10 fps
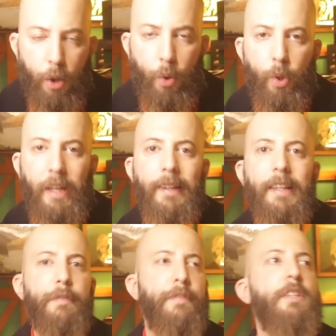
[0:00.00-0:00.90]
could
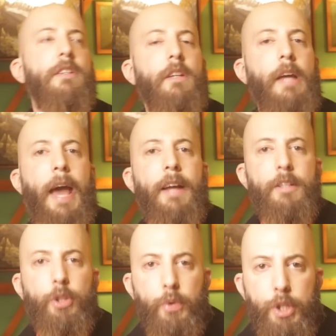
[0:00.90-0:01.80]
lift
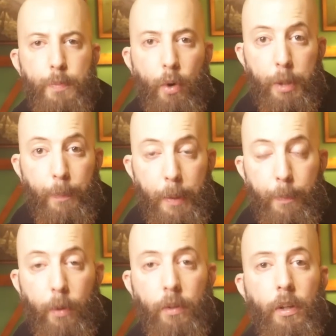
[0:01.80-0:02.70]
and transport
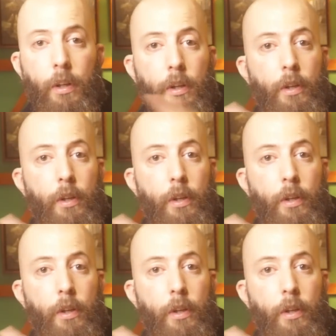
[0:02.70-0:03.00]
people